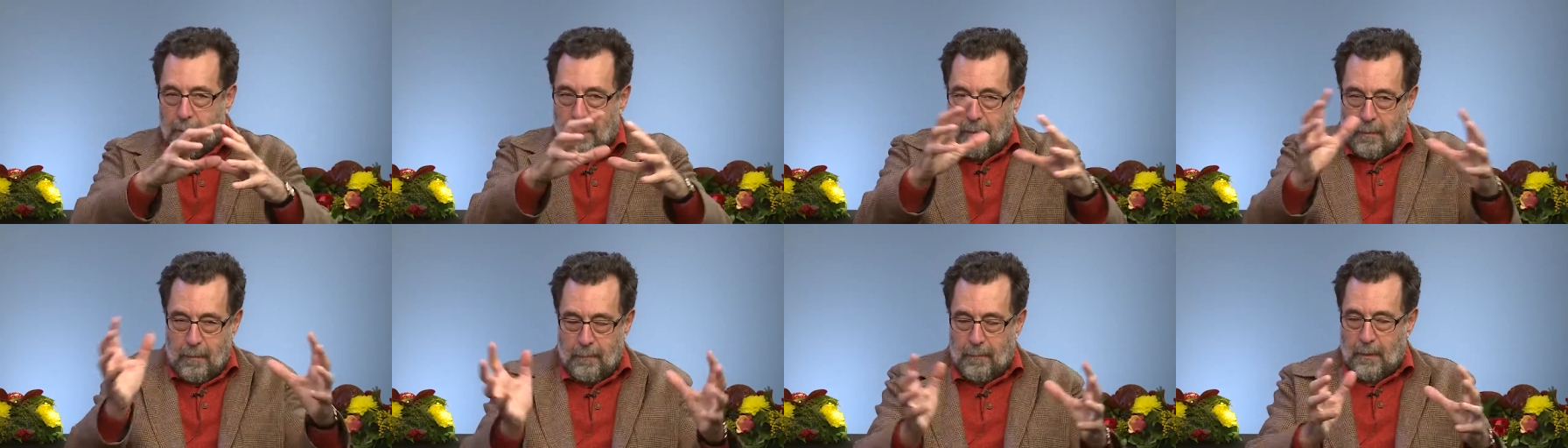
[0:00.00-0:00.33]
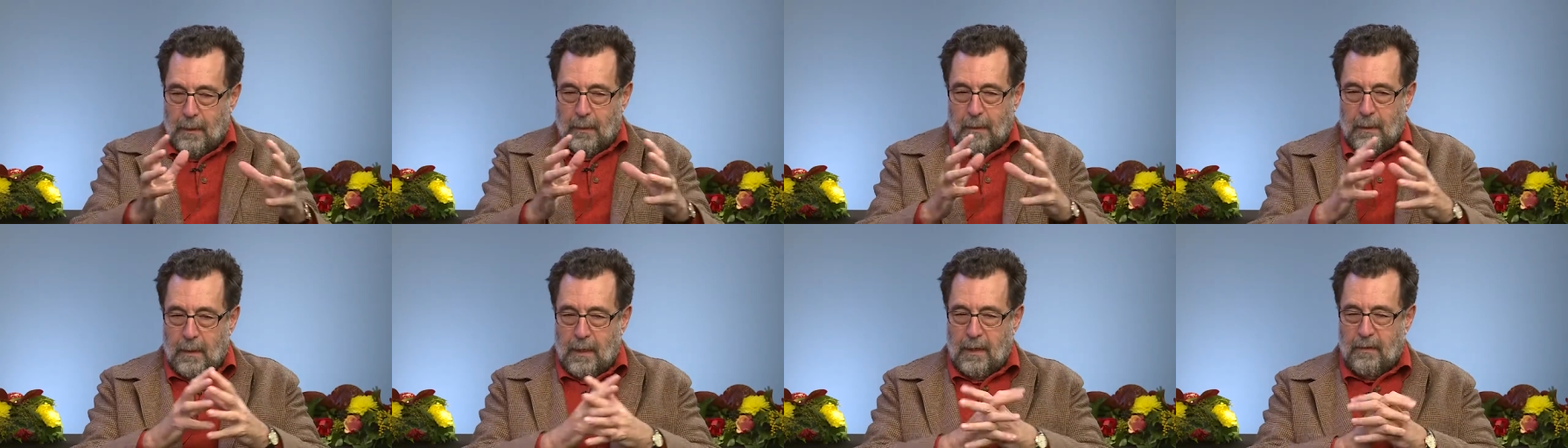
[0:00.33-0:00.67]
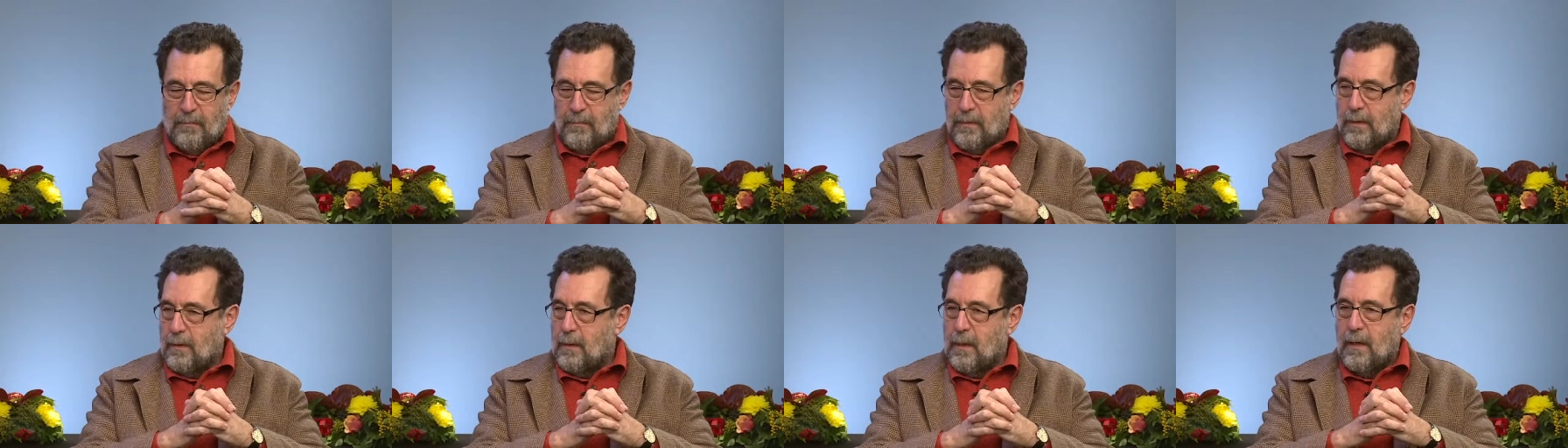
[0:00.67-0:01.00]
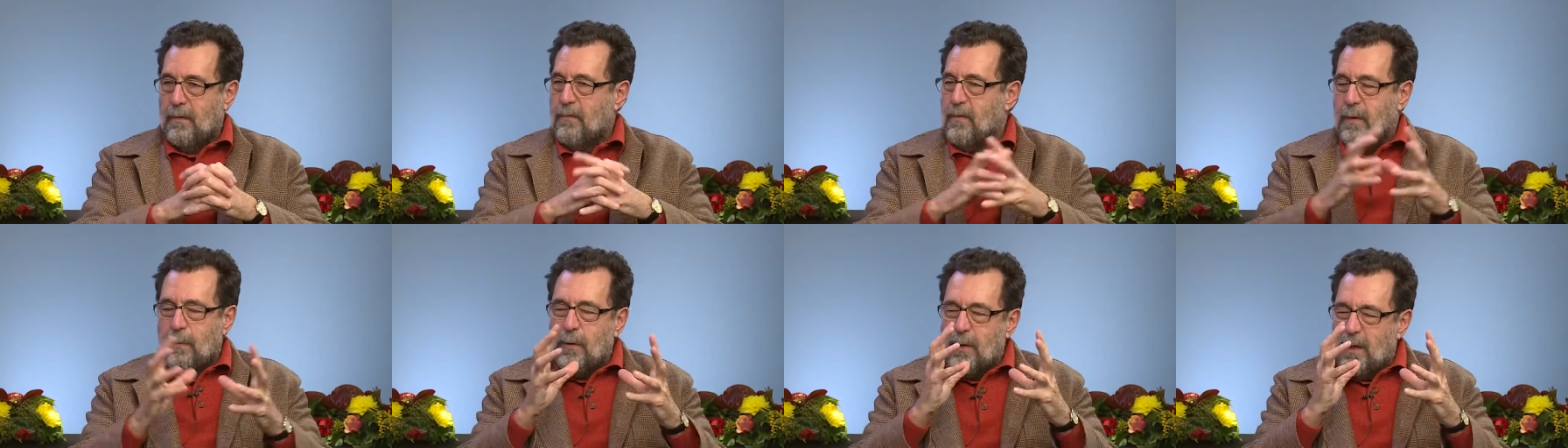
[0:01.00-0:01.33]
Uh, every,
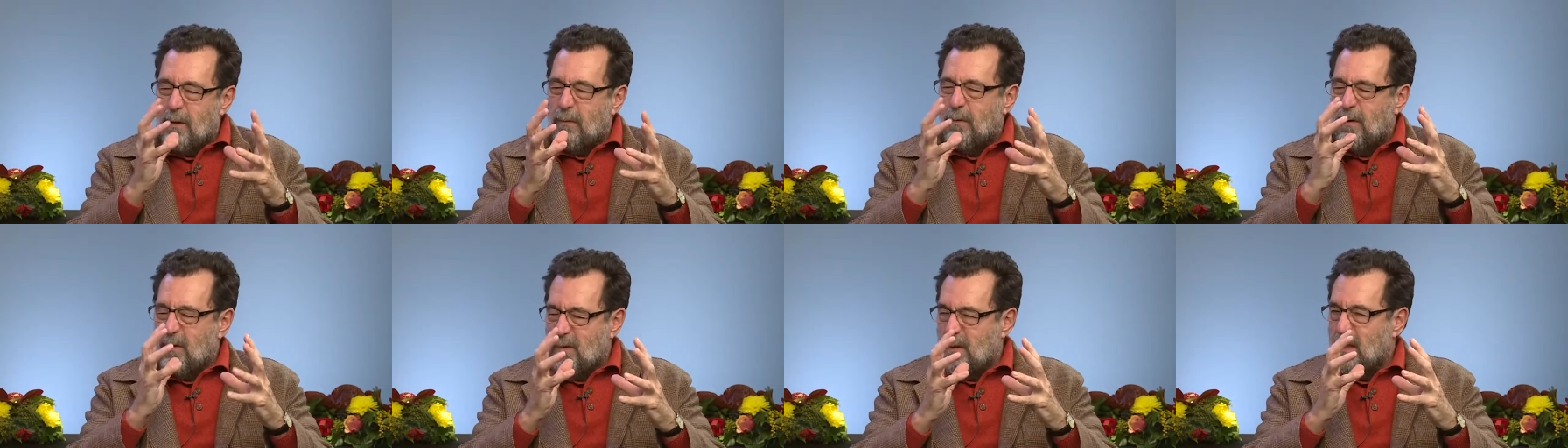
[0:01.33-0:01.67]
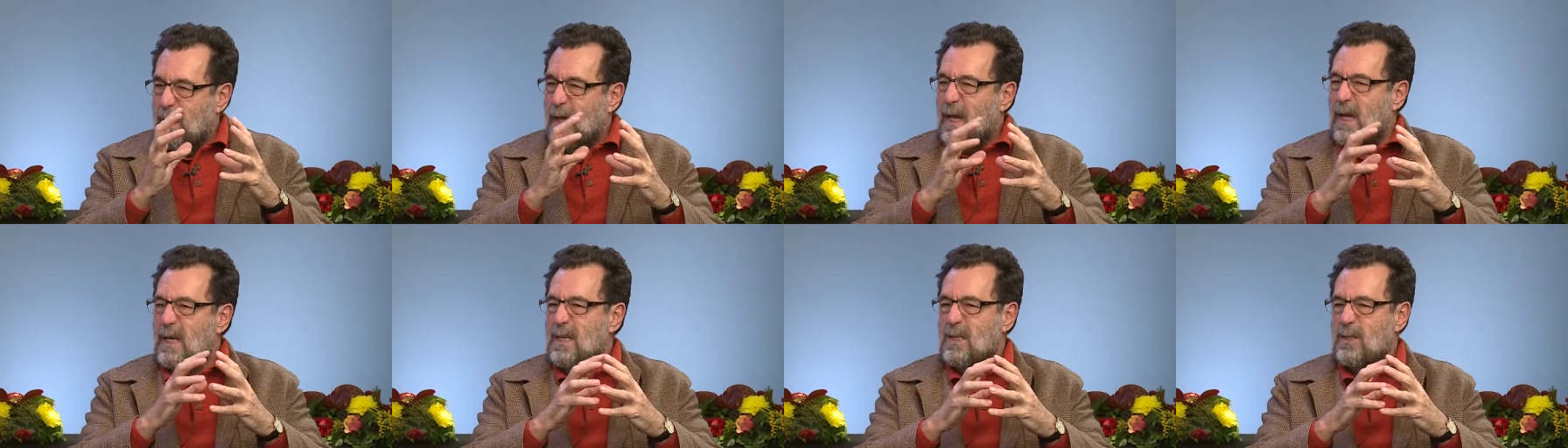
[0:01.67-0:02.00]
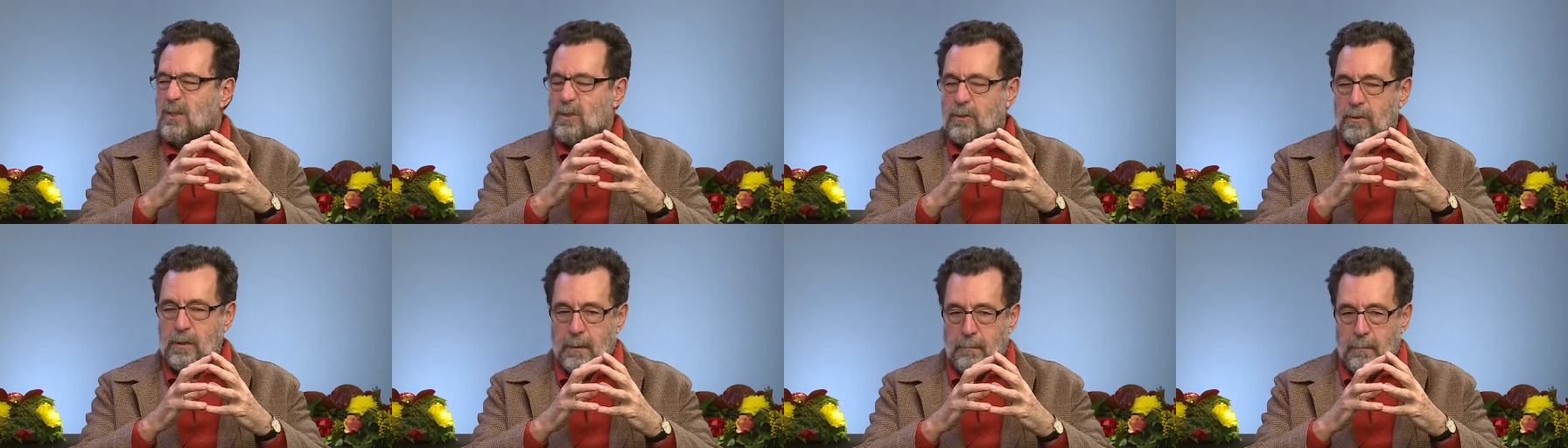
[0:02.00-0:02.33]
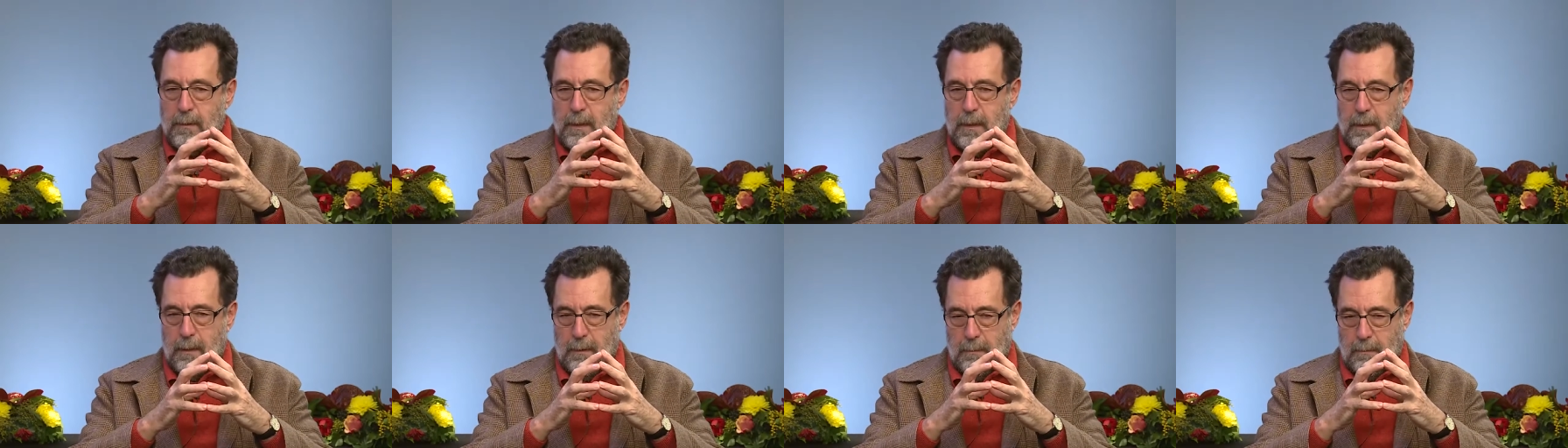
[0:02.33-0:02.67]
everybody was
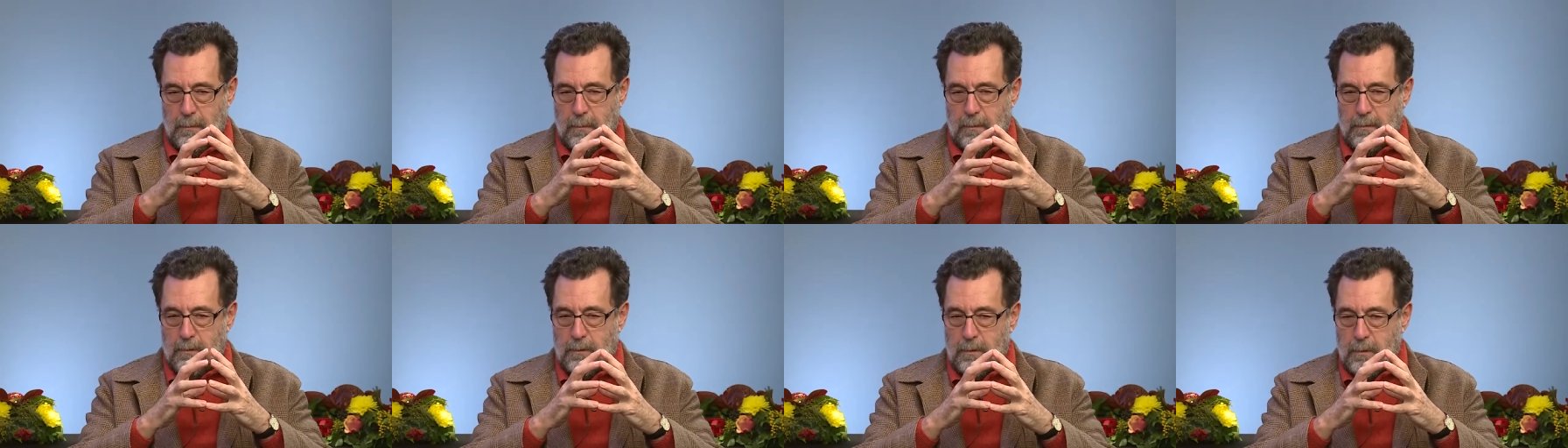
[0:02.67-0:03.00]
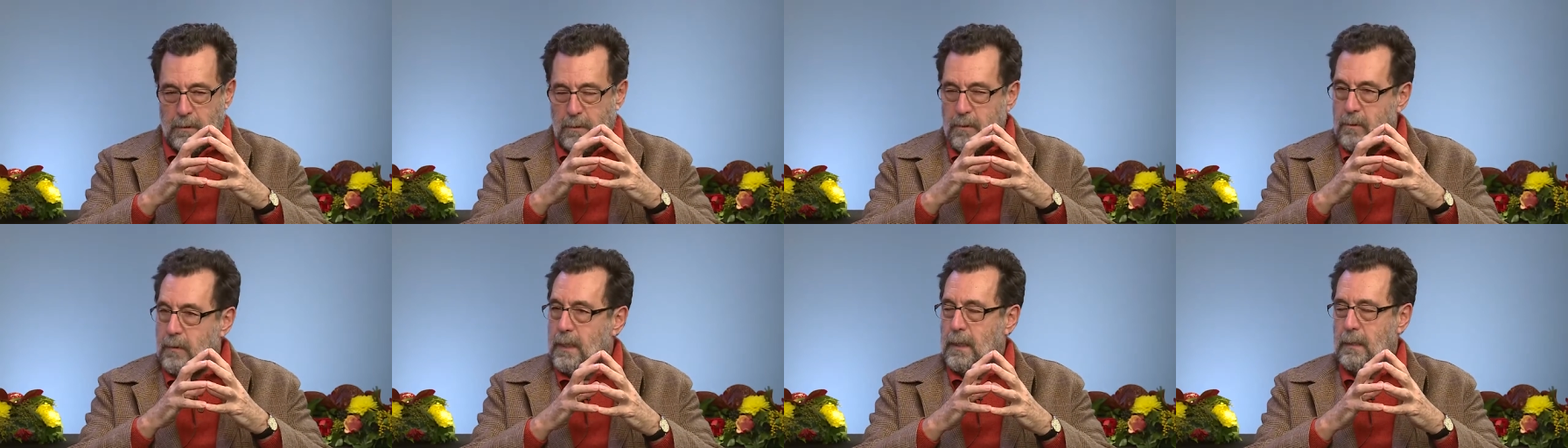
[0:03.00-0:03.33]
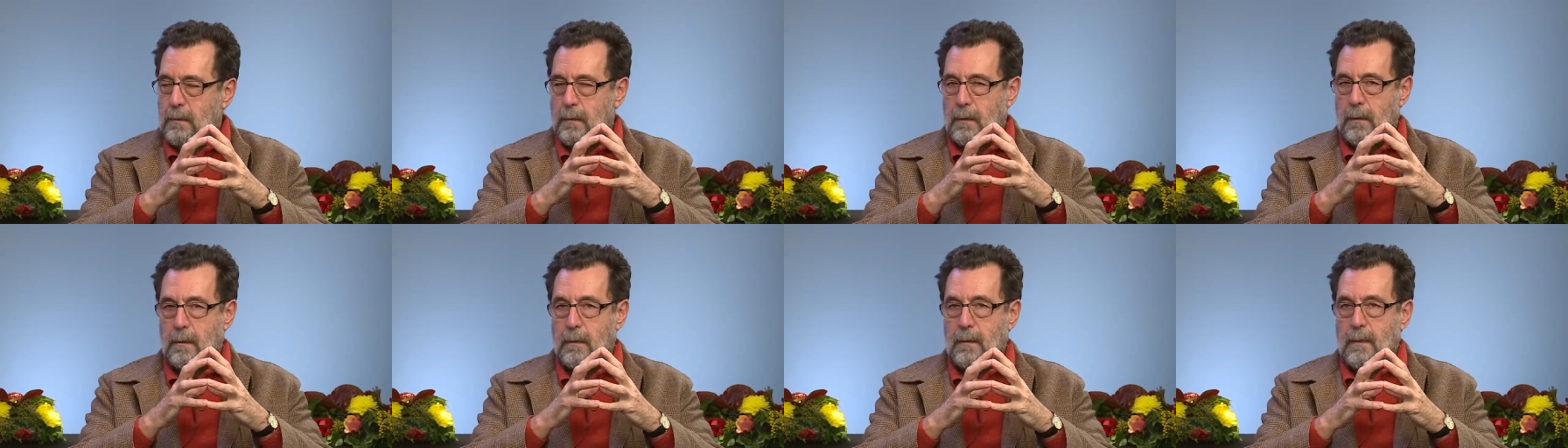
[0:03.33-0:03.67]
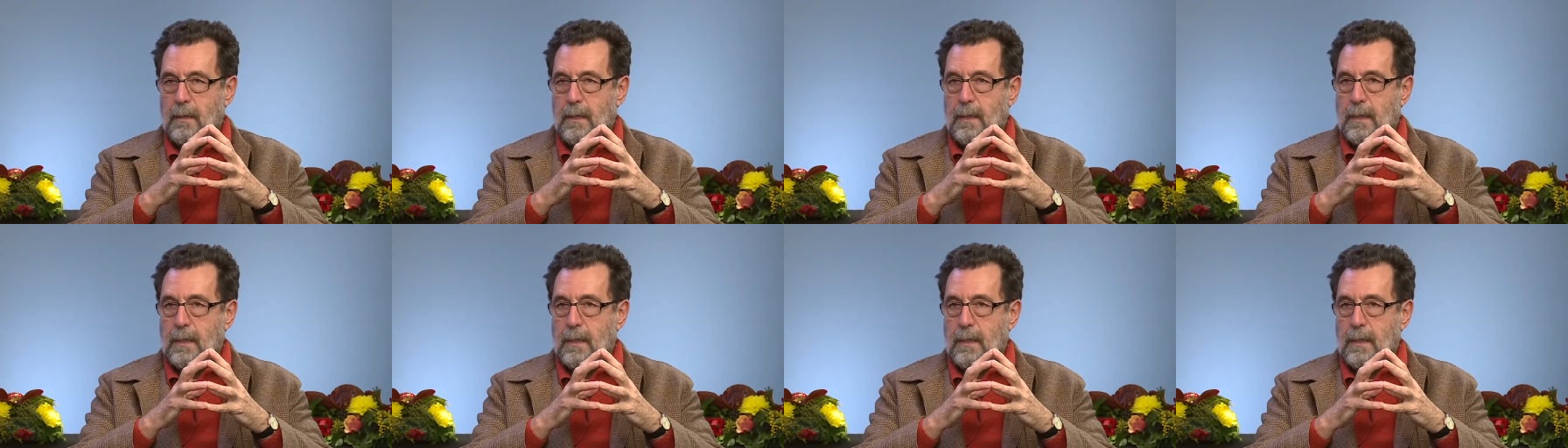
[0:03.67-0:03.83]
extremely concentrated.